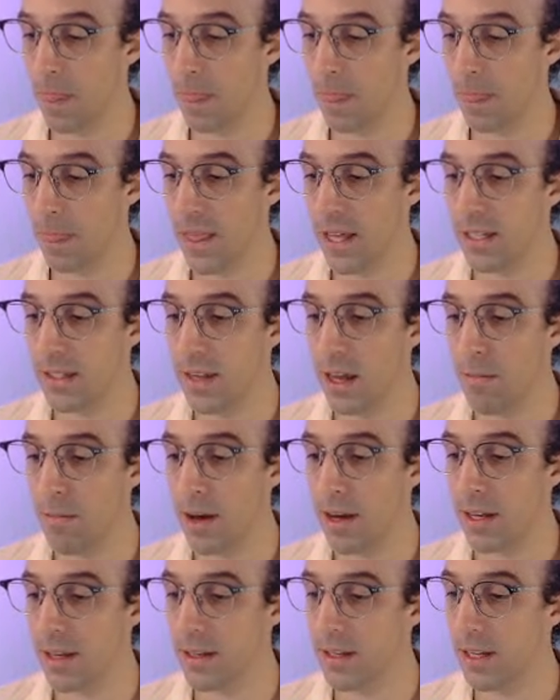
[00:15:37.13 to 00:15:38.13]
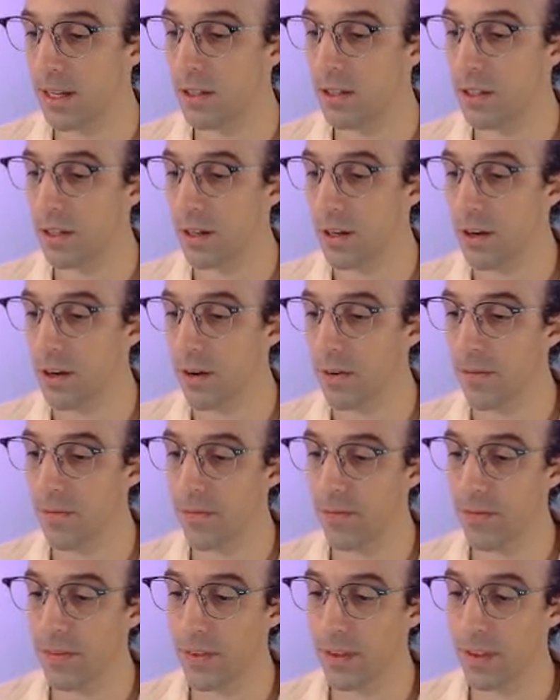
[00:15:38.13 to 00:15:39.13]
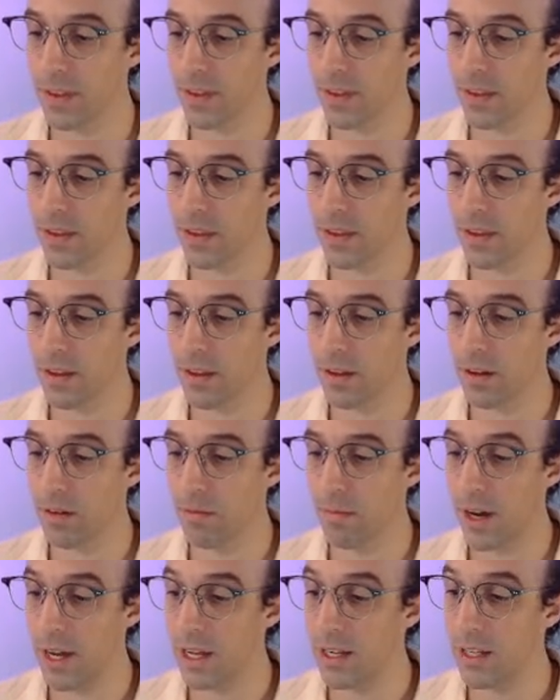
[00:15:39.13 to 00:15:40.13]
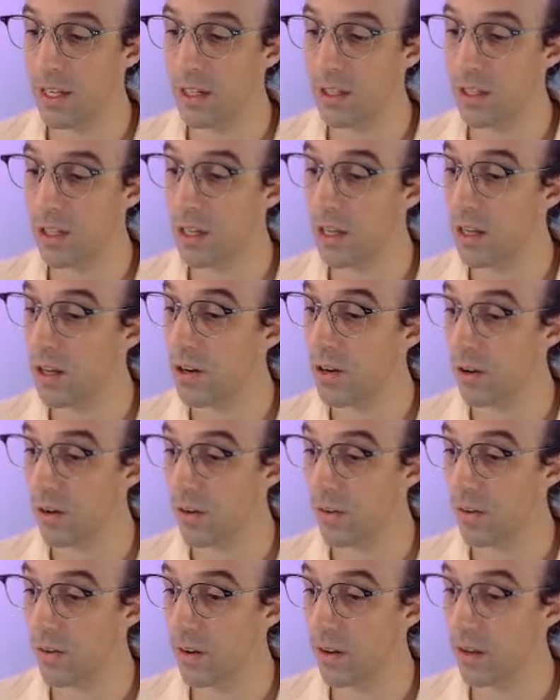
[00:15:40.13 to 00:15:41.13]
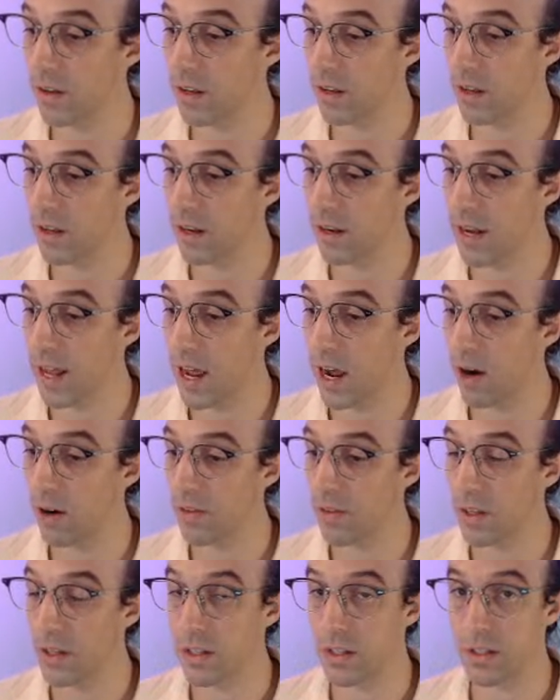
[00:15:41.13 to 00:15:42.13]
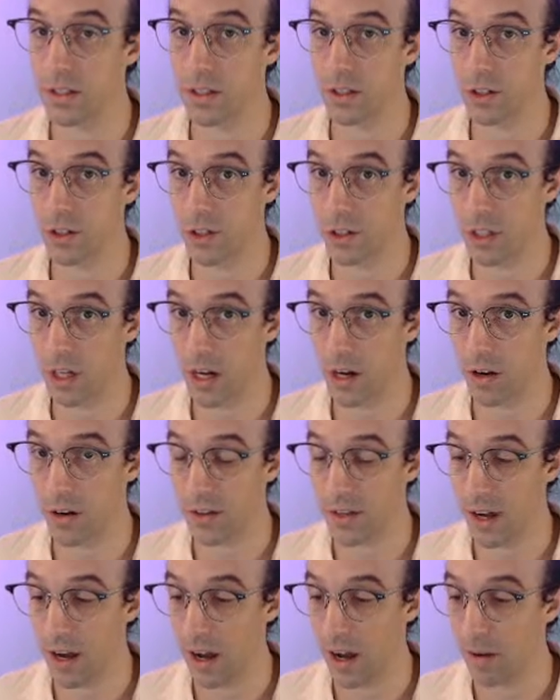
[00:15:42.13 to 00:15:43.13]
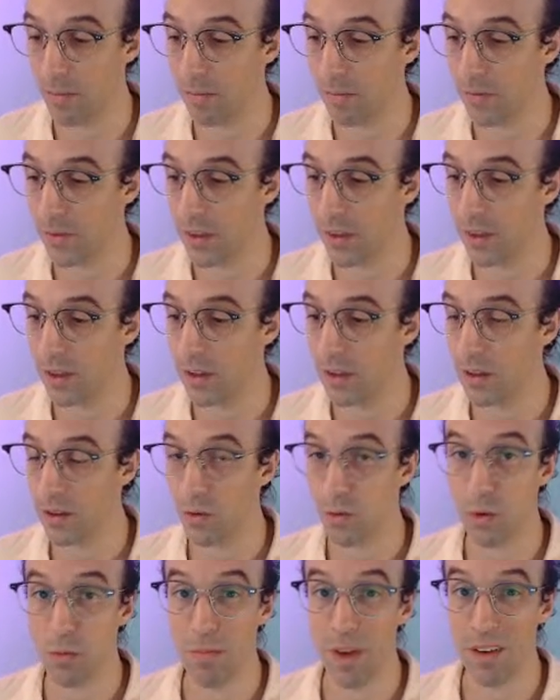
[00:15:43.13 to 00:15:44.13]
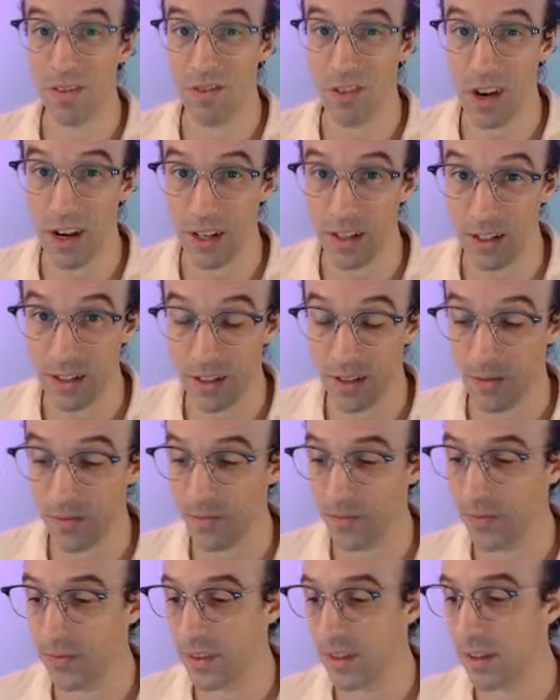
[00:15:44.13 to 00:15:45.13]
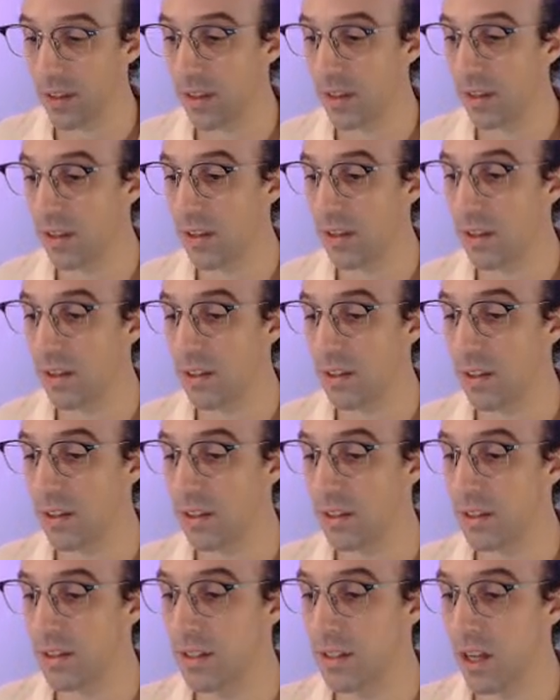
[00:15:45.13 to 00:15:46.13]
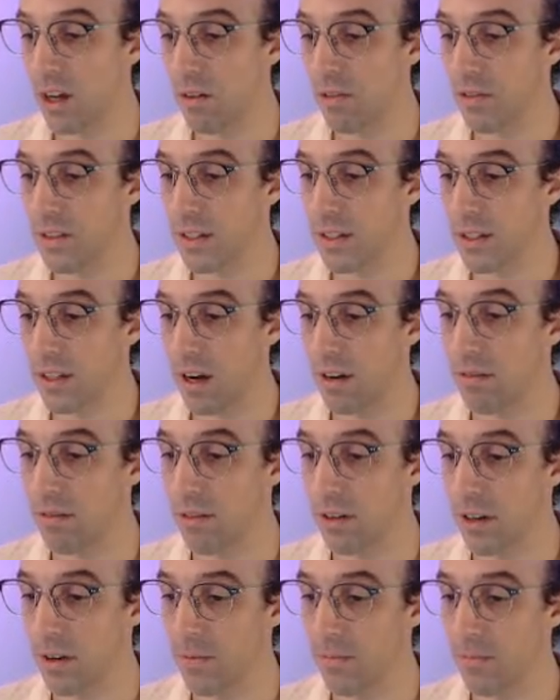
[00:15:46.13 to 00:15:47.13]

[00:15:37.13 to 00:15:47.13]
That's not my intention here. My intention here and now in this shared time with my friends is self-discovery.